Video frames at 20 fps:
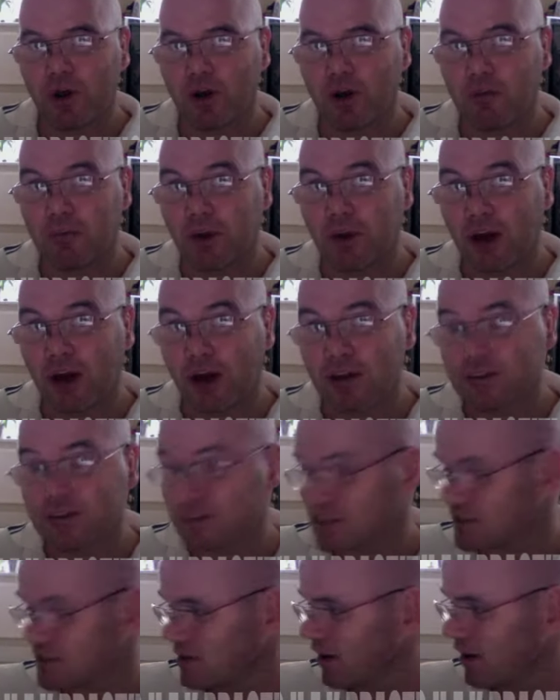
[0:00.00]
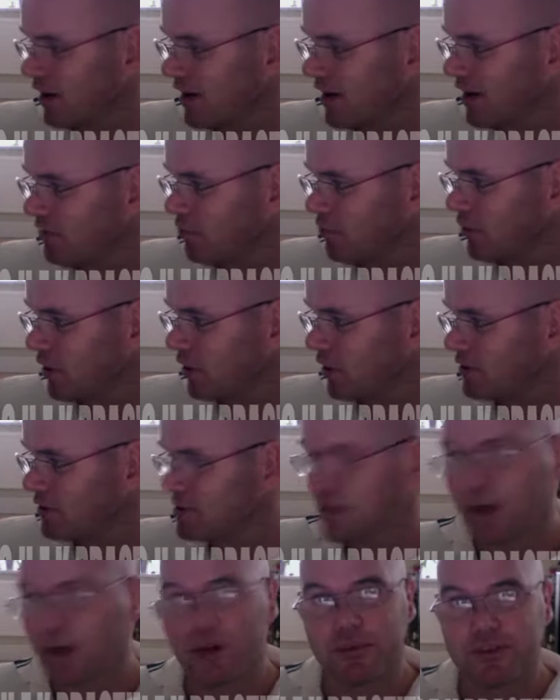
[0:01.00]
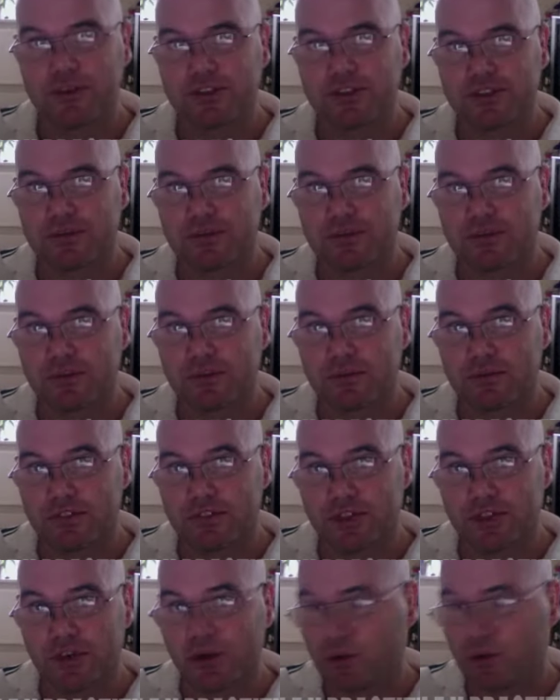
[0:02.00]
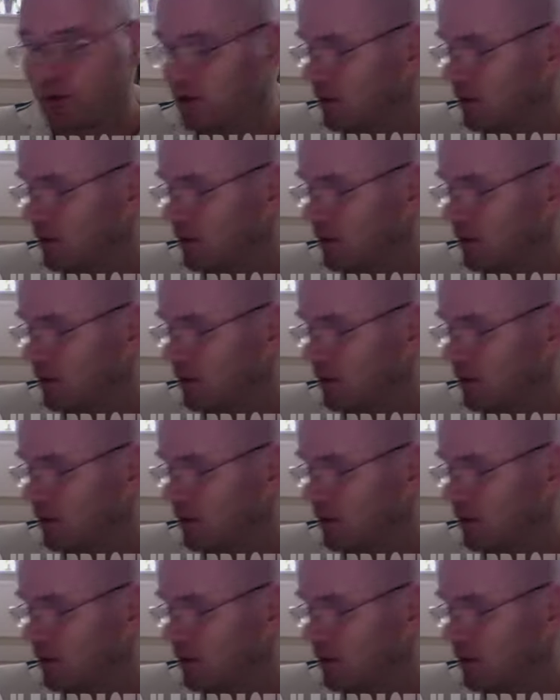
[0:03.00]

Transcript: on plants. I love plants. I hope you do too.